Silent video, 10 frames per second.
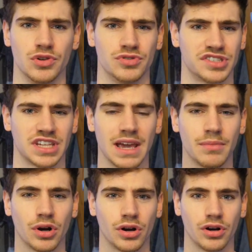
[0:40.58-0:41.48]
new
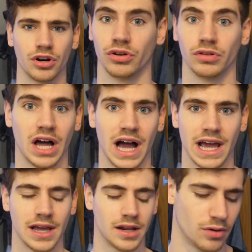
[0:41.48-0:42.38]
skimmer or
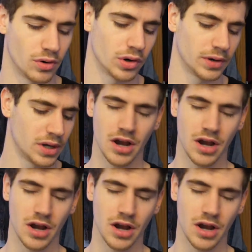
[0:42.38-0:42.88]
light or